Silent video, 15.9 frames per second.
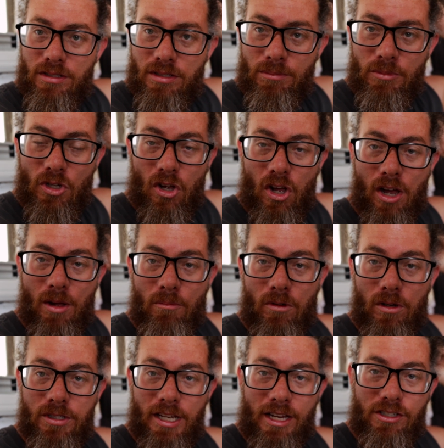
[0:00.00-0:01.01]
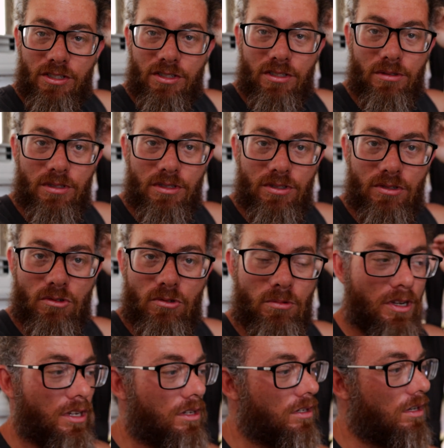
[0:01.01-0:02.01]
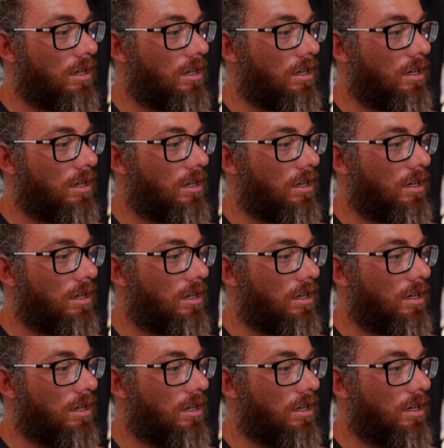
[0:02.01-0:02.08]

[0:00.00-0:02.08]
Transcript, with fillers: of some time while Tash is doing the schoolwork.